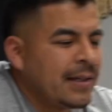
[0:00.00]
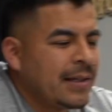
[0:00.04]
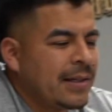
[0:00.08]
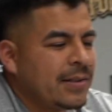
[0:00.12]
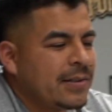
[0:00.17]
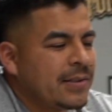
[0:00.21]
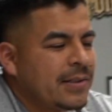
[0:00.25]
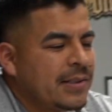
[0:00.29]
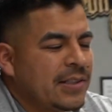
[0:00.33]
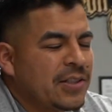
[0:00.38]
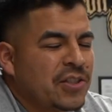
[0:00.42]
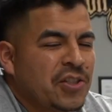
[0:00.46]

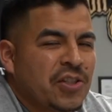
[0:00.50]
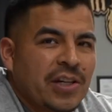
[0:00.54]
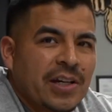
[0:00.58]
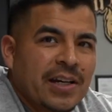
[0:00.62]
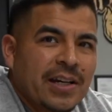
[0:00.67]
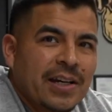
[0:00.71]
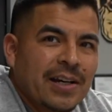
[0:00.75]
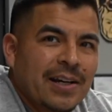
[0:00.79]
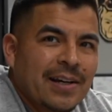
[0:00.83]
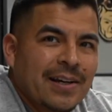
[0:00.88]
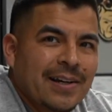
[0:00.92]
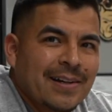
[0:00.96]
Here's the
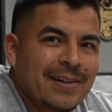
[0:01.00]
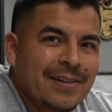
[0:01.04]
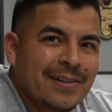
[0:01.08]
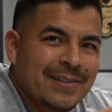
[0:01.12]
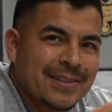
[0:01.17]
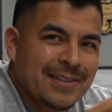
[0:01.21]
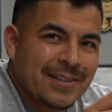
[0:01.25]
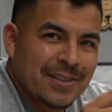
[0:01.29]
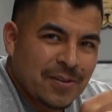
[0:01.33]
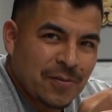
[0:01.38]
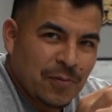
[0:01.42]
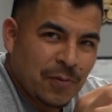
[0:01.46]
check.
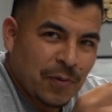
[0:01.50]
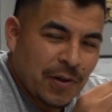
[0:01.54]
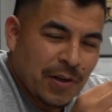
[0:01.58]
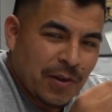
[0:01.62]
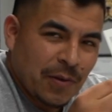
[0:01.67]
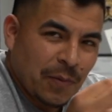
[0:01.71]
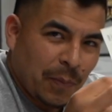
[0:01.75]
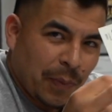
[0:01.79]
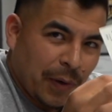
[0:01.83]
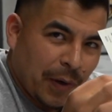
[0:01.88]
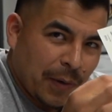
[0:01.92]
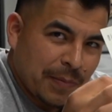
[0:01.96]
This is for
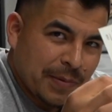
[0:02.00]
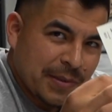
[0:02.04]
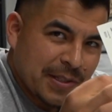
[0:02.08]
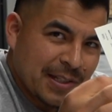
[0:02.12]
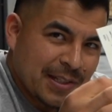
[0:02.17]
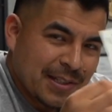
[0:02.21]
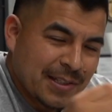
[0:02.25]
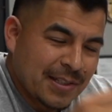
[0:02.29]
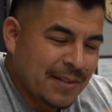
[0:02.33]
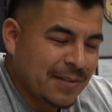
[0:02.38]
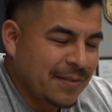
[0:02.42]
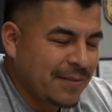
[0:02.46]
the
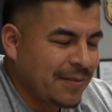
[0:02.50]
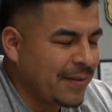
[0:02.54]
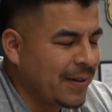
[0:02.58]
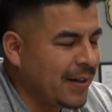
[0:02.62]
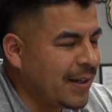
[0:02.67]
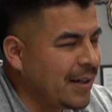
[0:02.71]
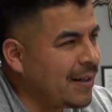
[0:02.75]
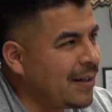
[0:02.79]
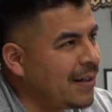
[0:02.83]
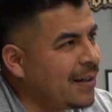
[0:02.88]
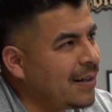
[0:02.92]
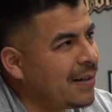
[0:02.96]
purposes of
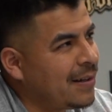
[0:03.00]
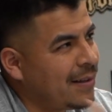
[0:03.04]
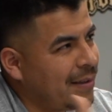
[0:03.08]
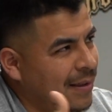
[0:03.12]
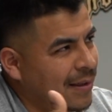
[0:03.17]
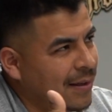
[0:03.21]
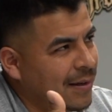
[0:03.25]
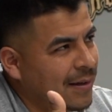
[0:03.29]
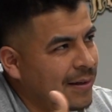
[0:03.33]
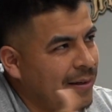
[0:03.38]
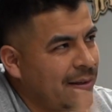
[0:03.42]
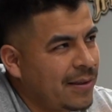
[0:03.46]
uh,
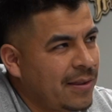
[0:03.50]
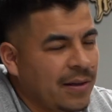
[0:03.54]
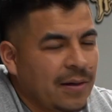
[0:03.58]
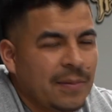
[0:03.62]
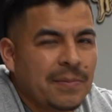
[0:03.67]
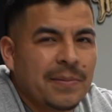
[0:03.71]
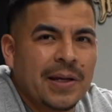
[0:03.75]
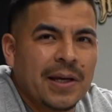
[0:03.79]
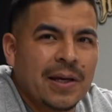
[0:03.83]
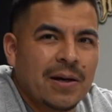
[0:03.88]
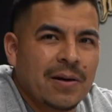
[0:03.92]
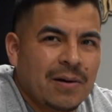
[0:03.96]
the
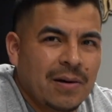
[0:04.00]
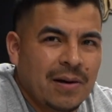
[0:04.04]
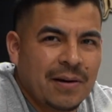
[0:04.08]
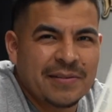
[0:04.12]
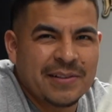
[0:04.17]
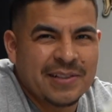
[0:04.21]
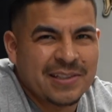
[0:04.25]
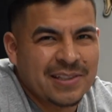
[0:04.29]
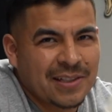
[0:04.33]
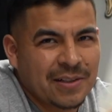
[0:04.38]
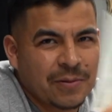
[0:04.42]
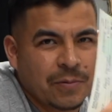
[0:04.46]
thumbnail.
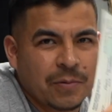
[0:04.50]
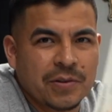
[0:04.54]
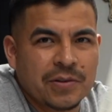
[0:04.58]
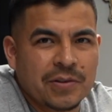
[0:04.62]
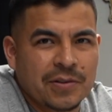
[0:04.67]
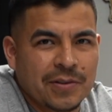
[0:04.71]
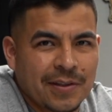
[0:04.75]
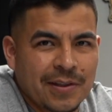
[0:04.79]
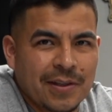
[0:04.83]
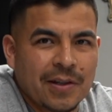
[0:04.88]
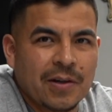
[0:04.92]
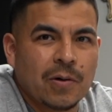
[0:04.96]
Obviously, we'll
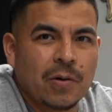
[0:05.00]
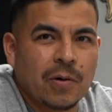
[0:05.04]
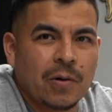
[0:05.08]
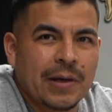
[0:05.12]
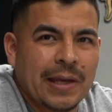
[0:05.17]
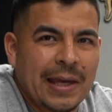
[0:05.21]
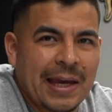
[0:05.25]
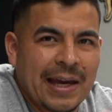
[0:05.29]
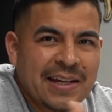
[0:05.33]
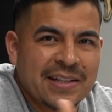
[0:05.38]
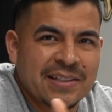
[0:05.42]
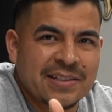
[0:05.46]
do the whole
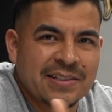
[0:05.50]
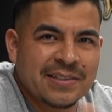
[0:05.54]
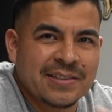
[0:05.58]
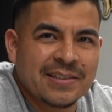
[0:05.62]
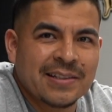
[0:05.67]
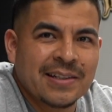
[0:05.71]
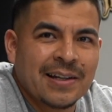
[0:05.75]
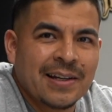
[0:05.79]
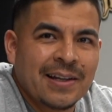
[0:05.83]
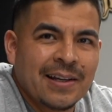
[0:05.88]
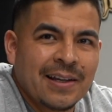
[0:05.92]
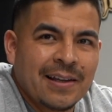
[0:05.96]
cash,
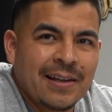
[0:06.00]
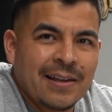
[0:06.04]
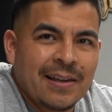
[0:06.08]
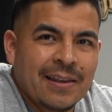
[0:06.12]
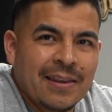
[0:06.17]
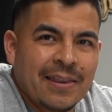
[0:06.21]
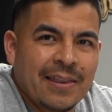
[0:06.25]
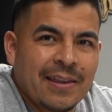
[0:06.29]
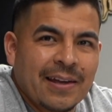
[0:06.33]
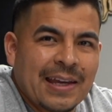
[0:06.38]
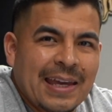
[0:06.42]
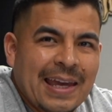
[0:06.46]

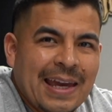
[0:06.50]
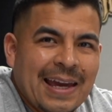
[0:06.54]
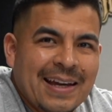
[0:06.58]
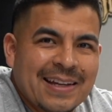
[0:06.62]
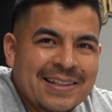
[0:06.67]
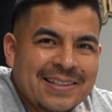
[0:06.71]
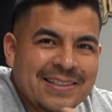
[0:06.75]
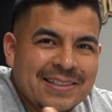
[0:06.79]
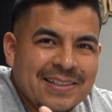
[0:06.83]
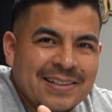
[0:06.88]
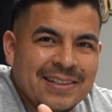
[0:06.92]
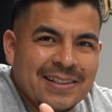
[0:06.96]
the
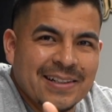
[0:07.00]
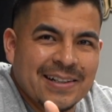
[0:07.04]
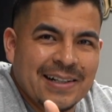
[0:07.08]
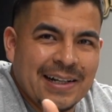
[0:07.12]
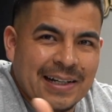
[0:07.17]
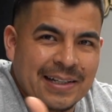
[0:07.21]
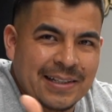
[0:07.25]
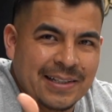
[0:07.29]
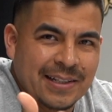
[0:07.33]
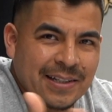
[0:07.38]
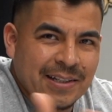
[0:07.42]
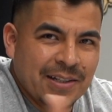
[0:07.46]
cash uh,
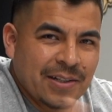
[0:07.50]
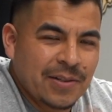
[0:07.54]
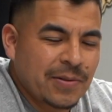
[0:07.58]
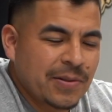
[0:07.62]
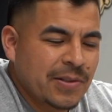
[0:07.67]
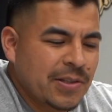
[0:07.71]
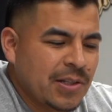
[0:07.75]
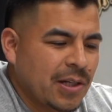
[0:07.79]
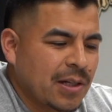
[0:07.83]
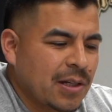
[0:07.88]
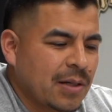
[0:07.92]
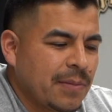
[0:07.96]
idea you were
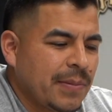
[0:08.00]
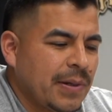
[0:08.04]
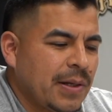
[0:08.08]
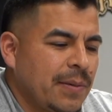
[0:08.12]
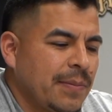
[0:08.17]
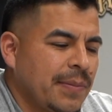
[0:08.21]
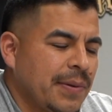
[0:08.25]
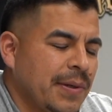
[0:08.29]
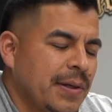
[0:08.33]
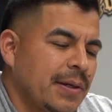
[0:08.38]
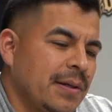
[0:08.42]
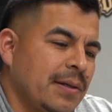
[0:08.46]
talking about,
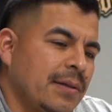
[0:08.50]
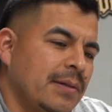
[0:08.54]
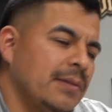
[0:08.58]
but